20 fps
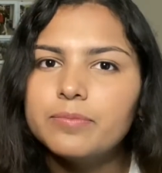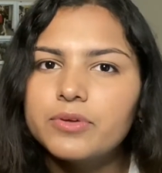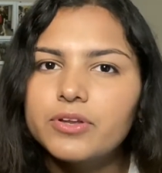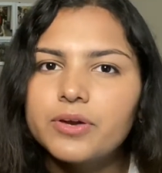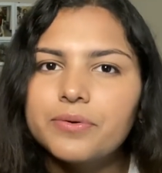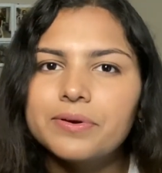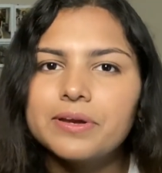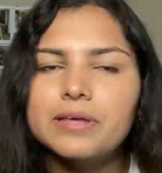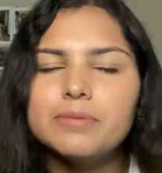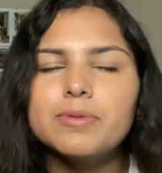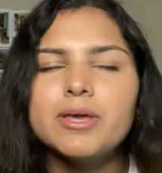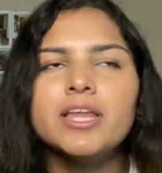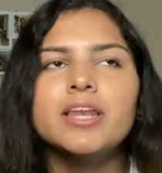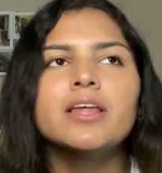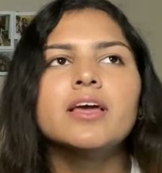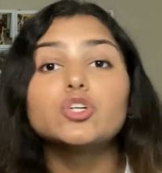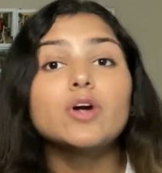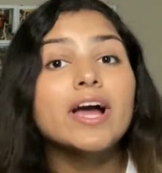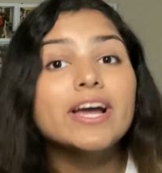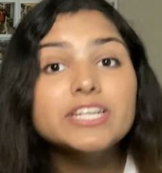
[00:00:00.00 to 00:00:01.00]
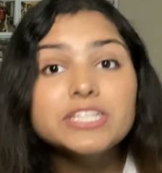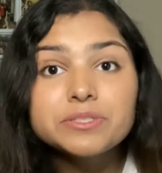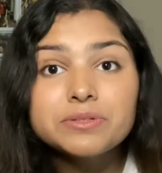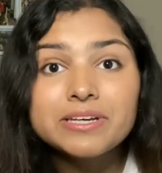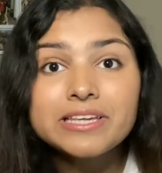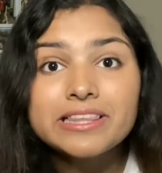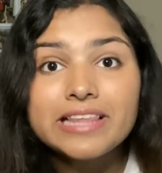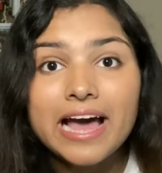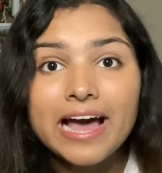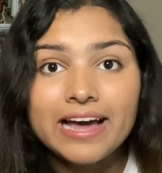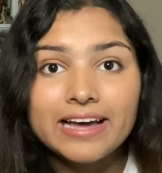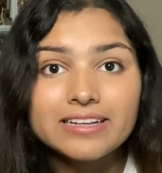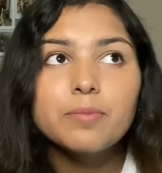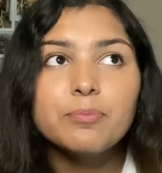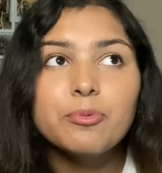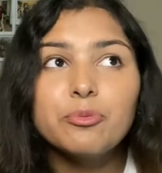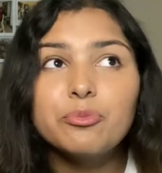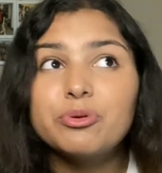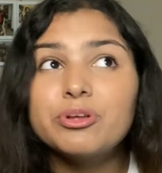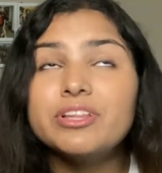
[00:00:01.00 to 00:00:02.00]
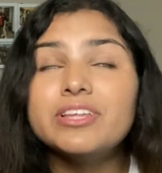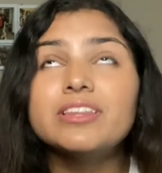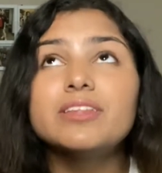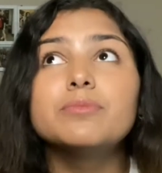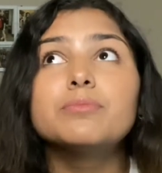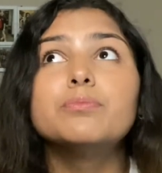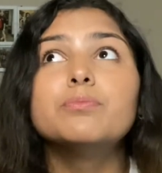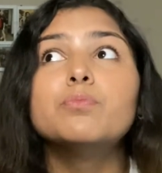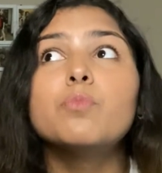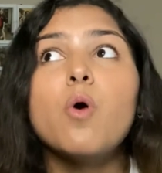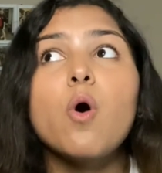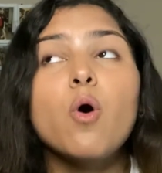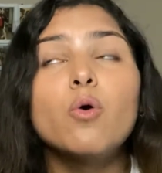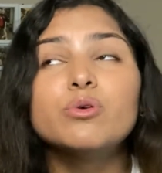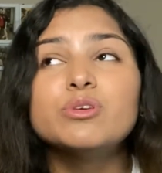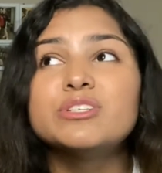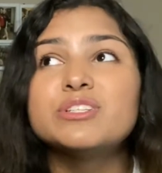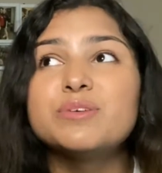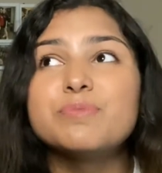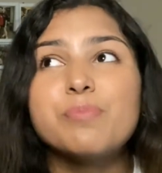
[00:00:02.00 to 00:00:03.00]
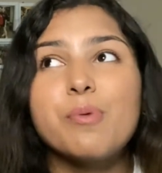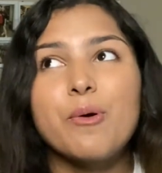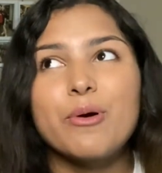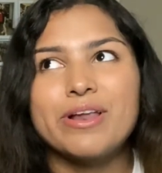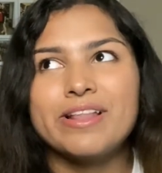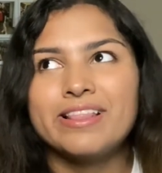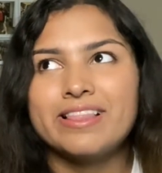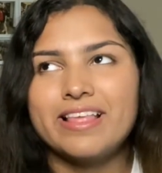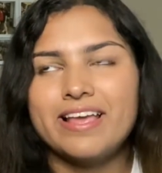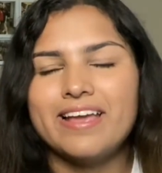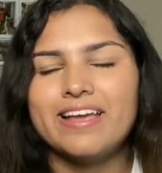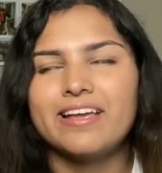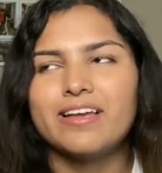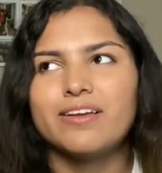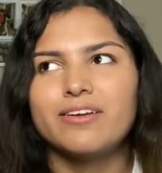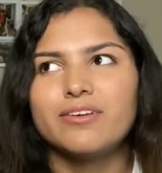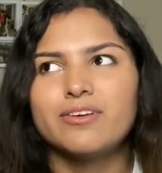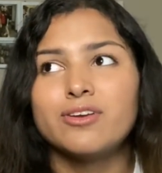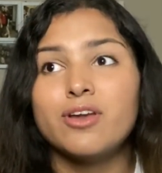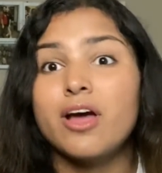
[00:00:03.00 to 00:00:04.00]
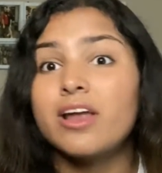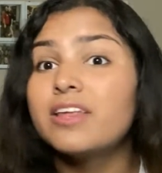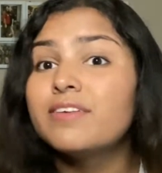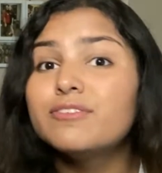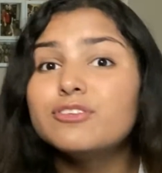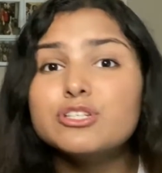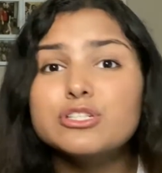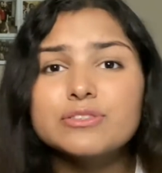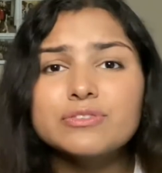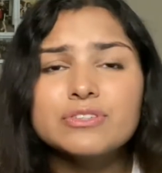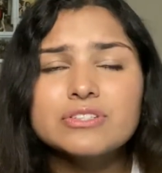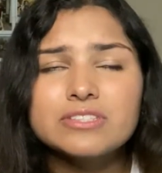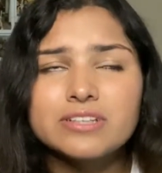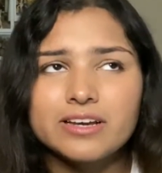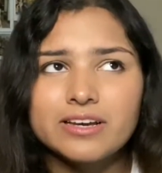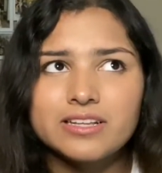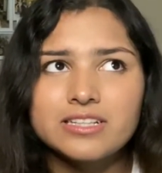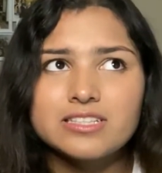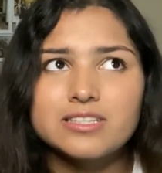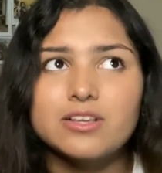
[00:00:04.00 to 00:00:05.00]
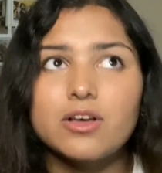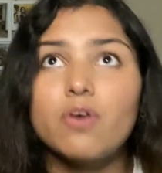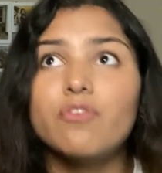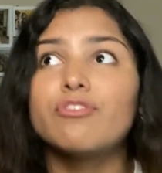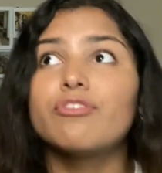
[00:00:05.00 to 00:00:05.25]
You know what I mean? Try doing that, but really the most important thing, not even just for science,